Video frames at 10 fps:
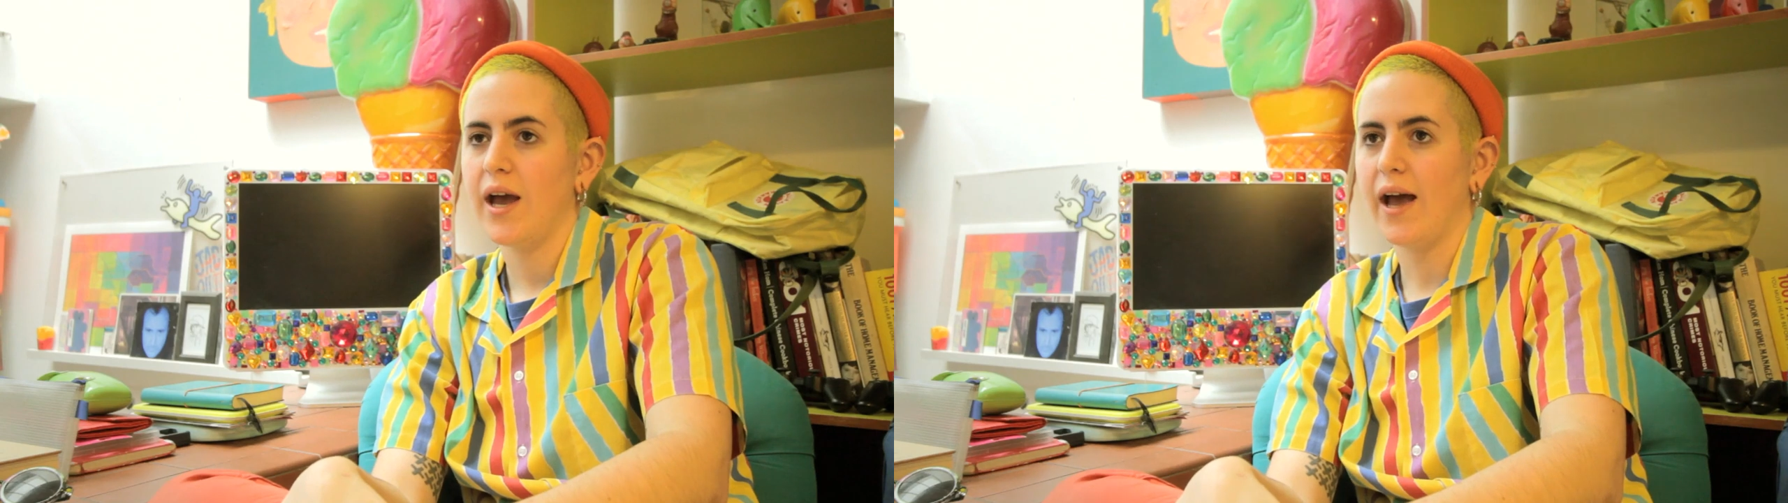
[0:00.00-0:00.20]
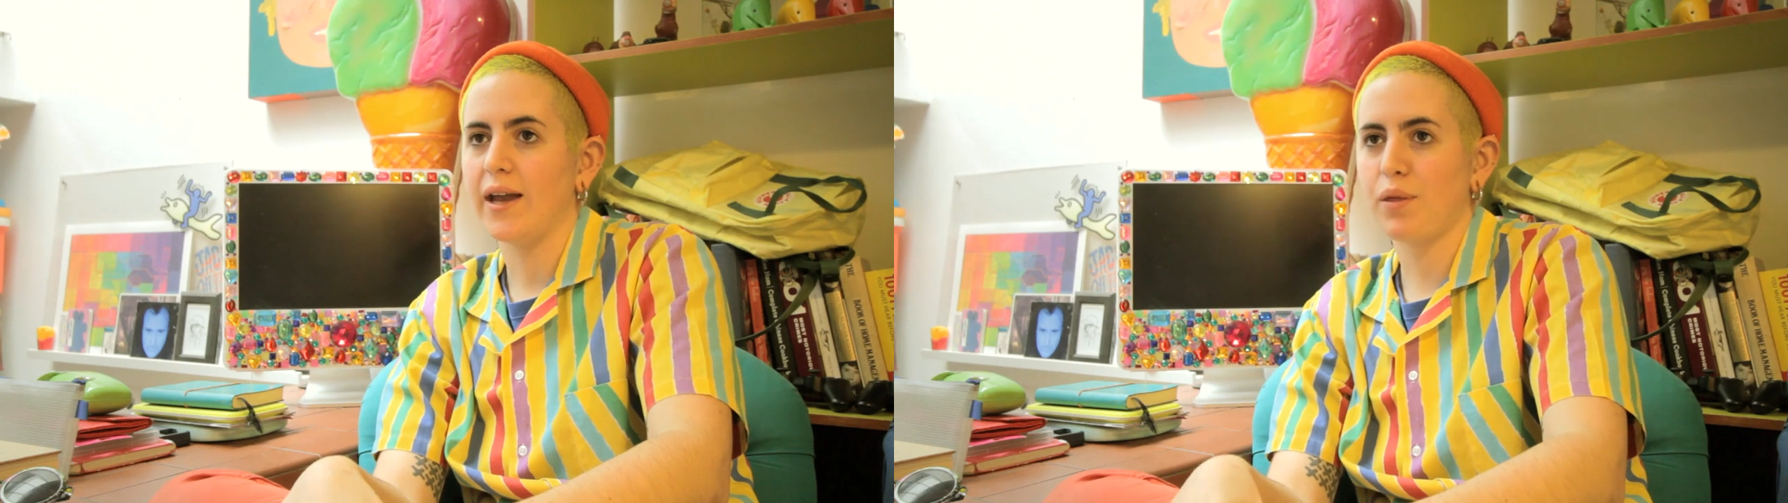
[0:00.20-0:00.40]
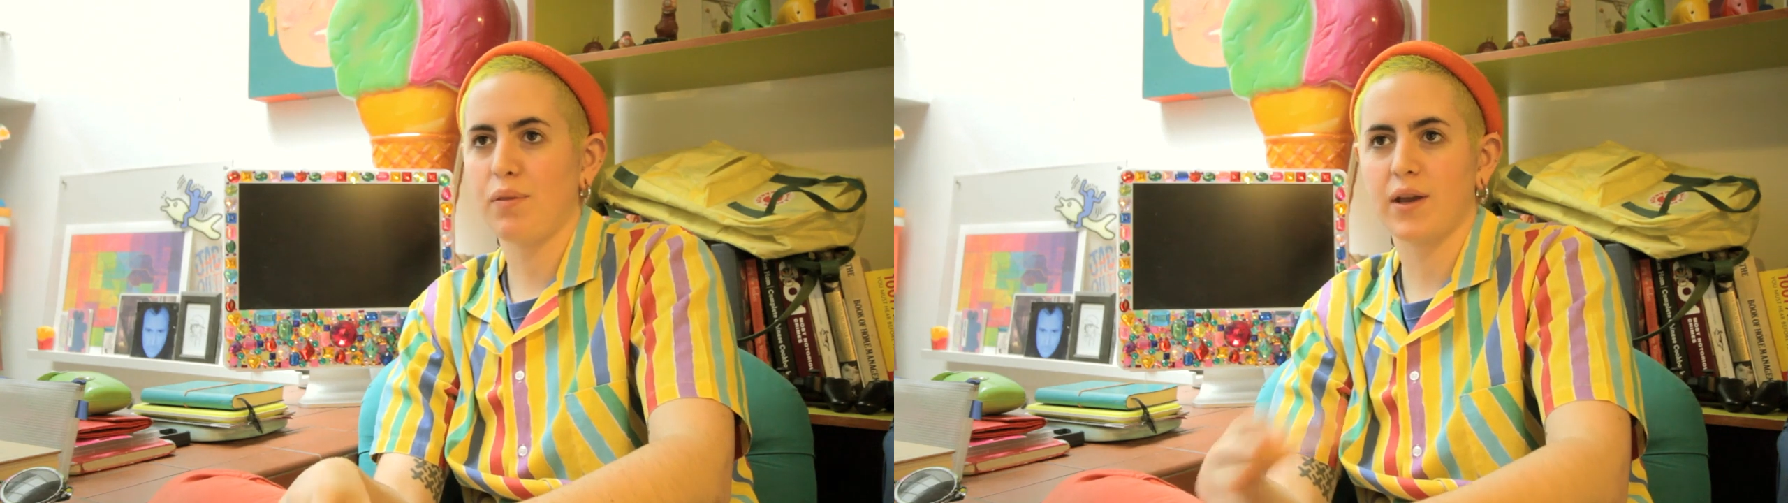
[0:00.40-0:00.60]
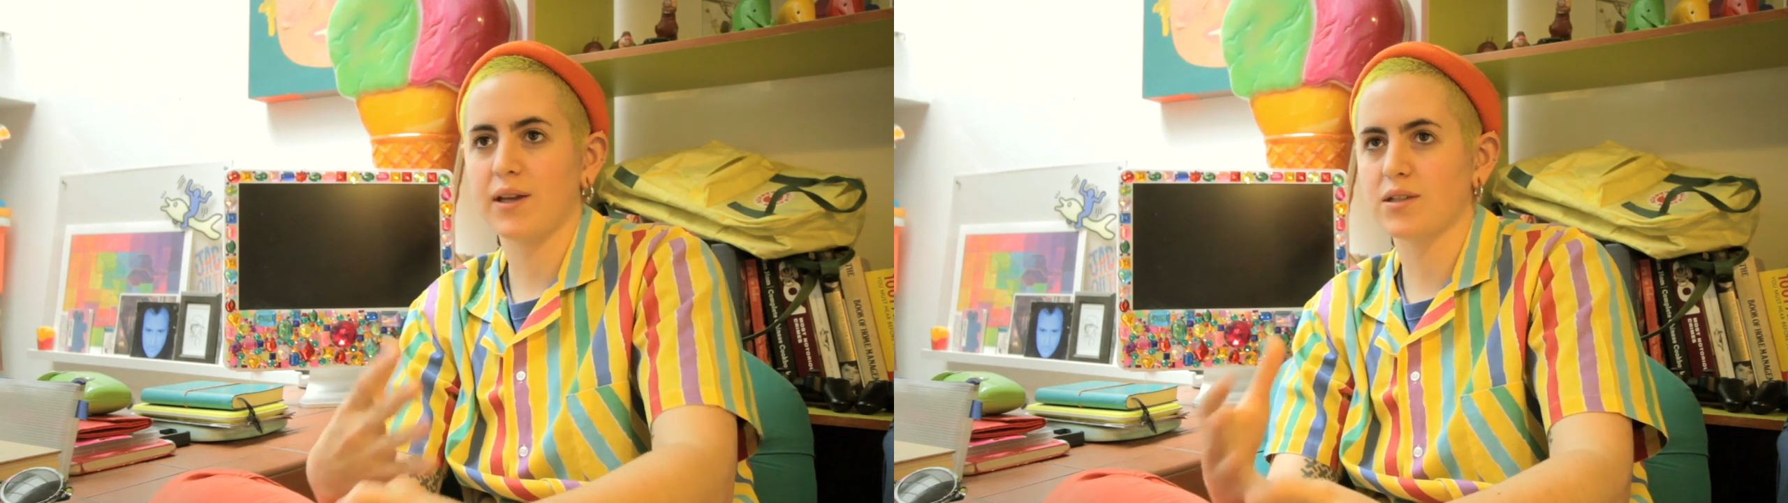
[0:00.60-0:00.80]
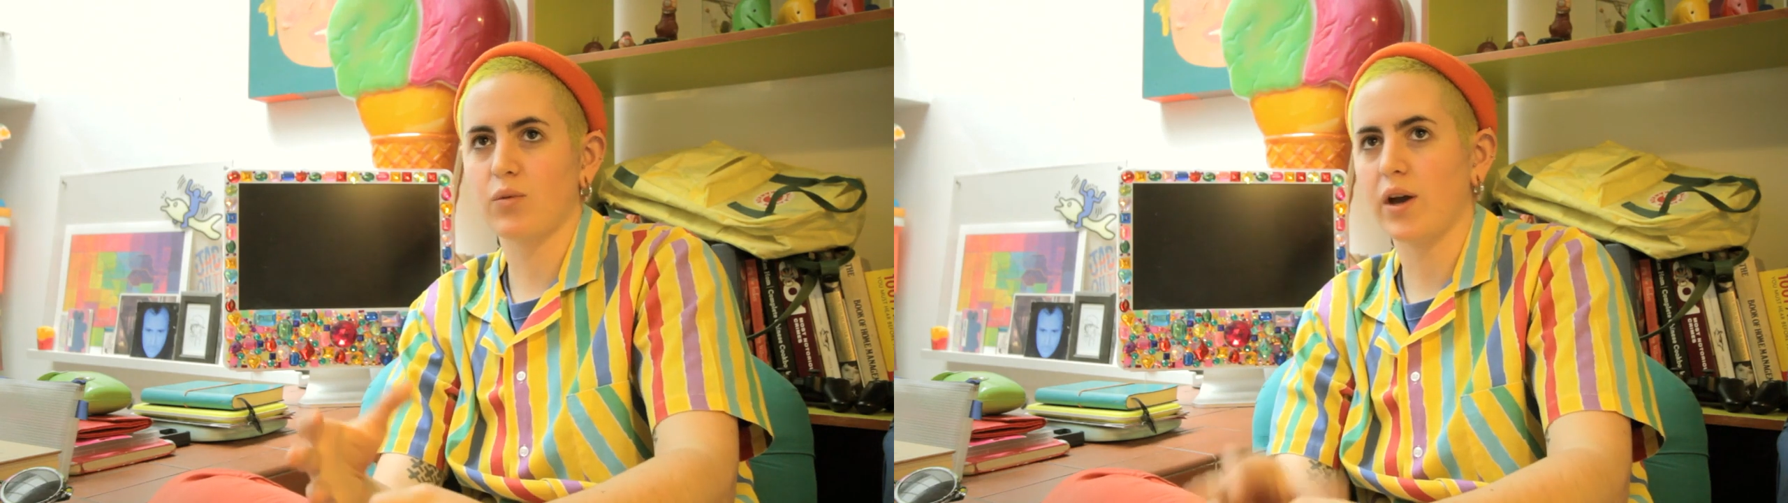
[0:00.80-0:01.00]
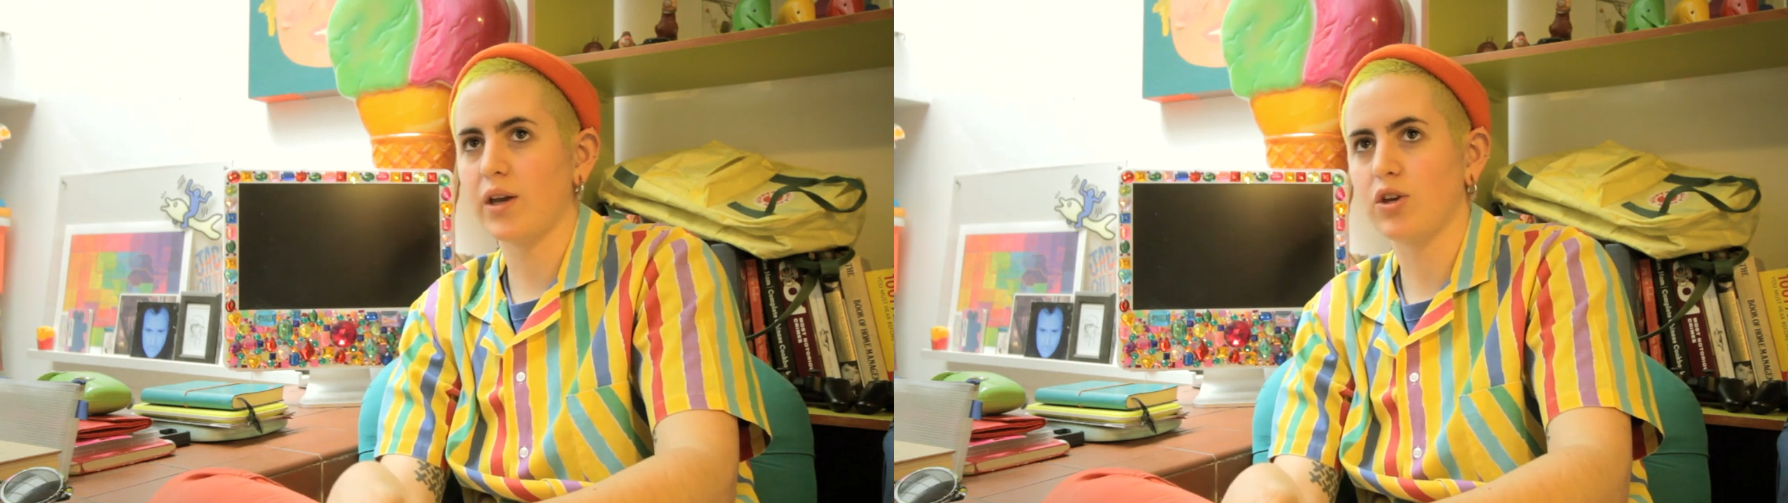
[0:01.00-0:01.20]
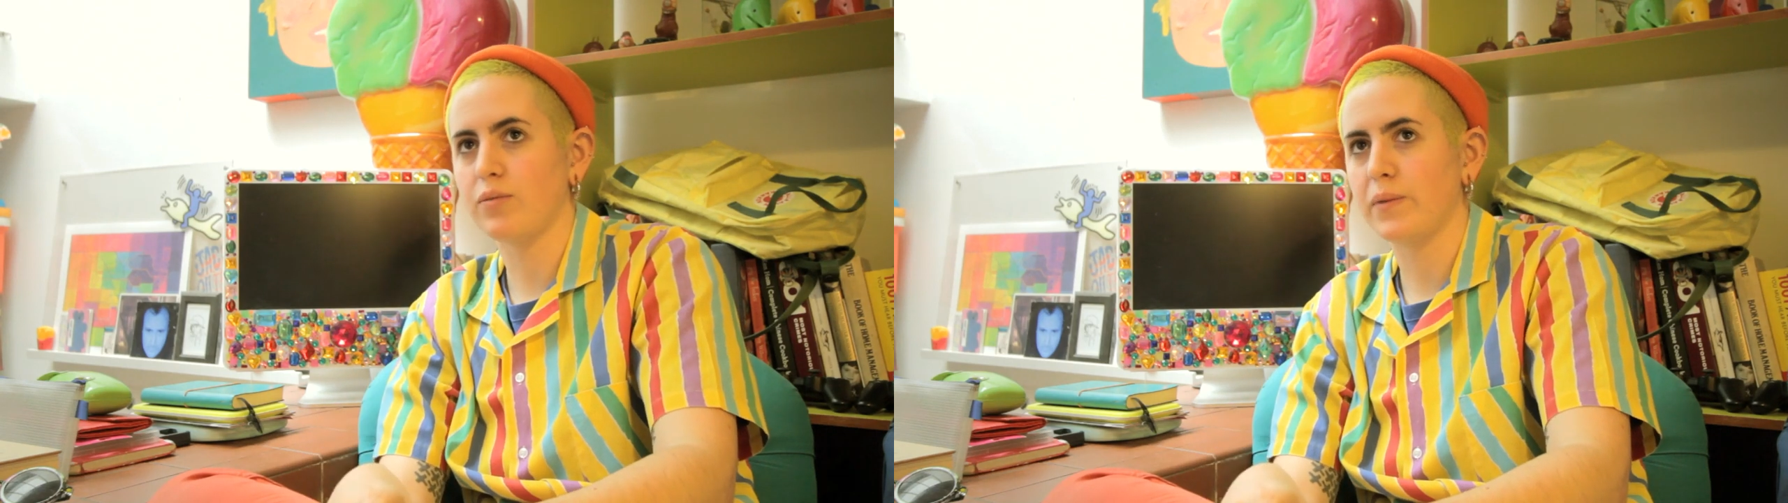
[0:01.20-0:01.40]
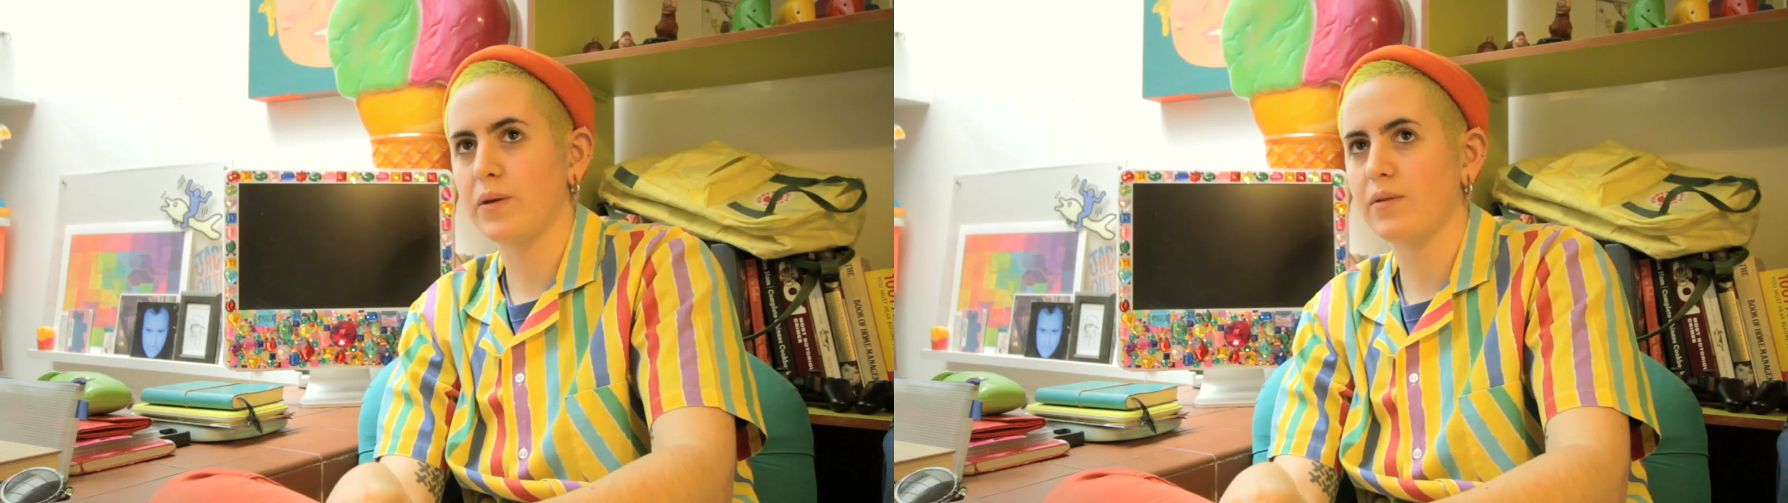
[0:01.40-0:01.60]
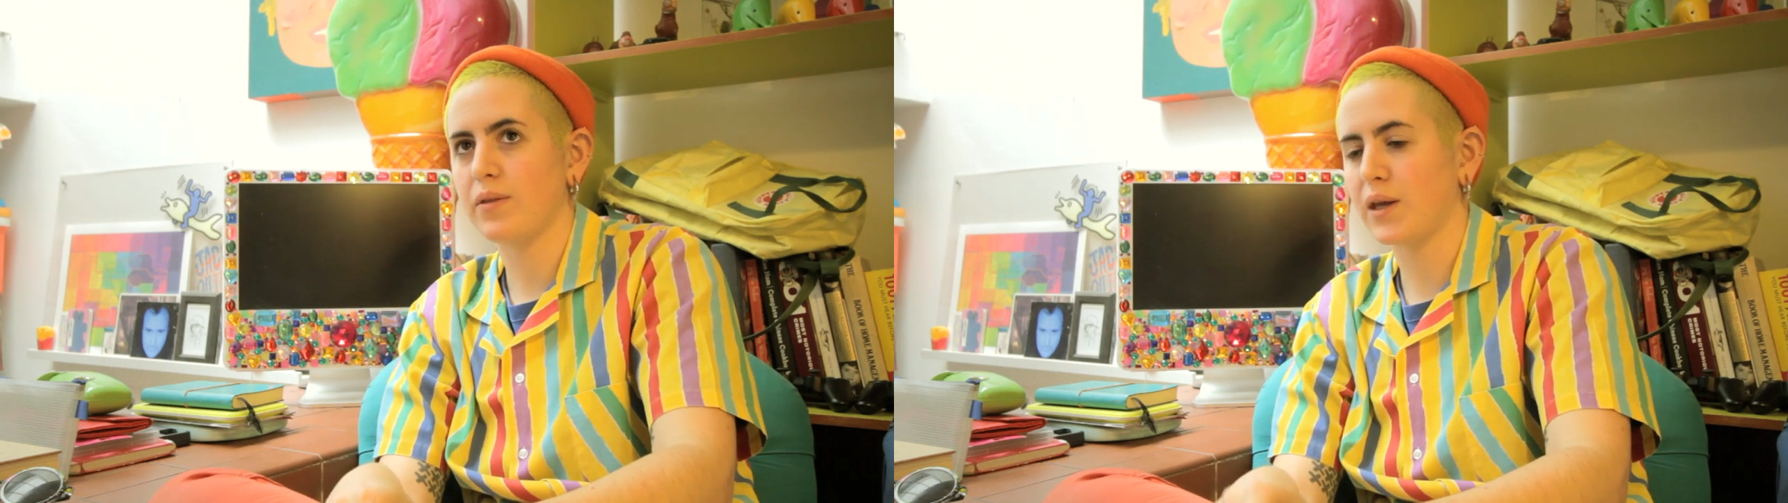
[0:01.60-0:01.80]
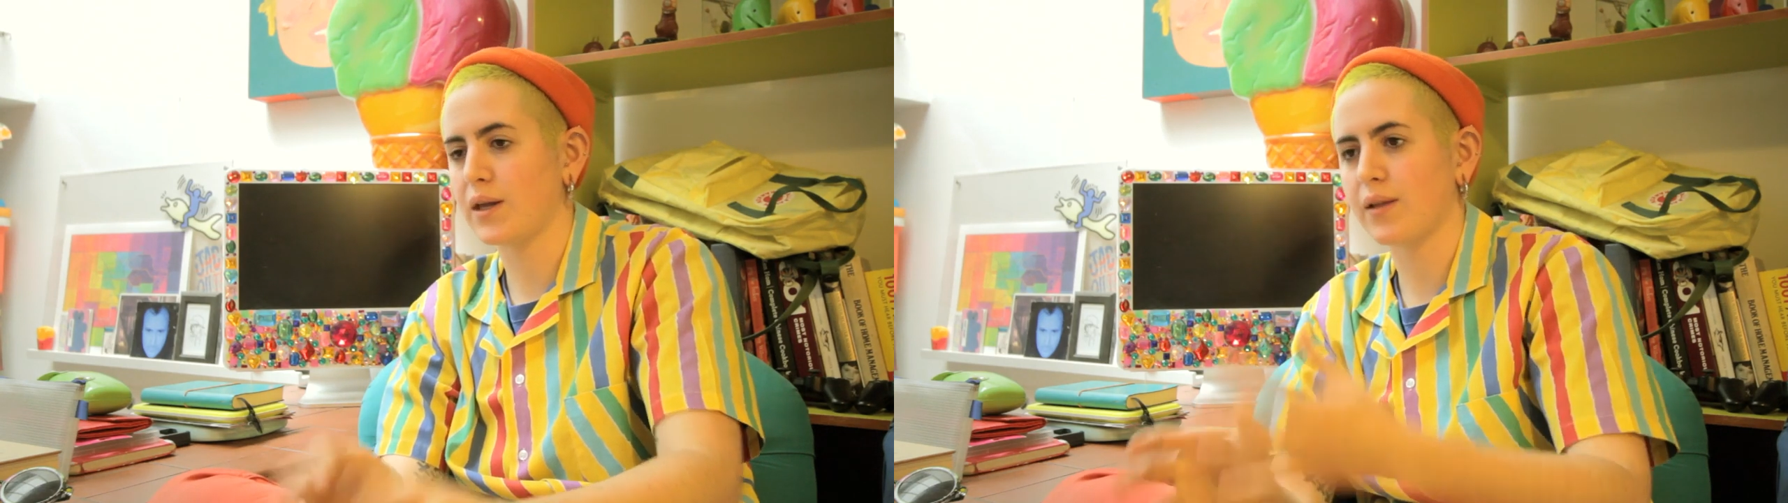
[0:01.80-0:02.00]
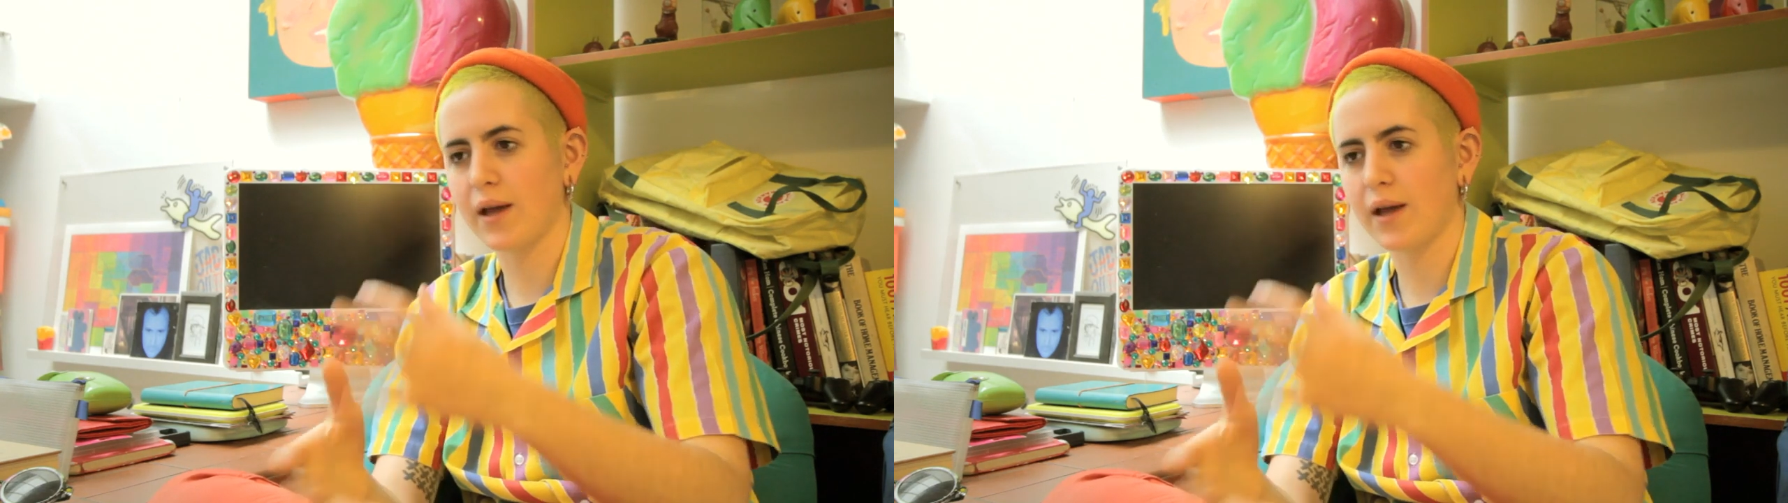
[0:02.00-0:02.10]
And I think it's quite a human thing,